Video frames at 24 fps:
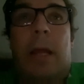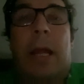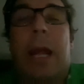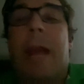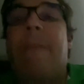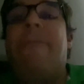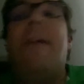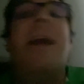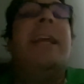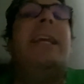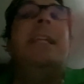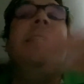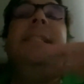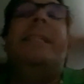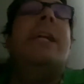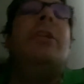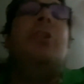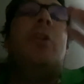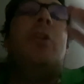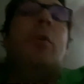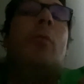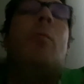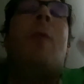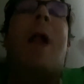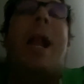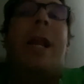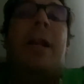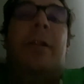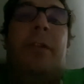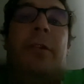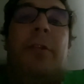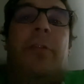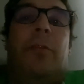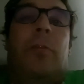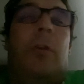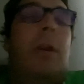If I continue writing
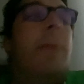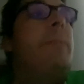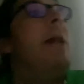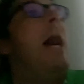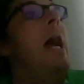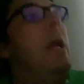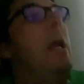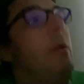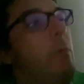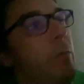the script, I will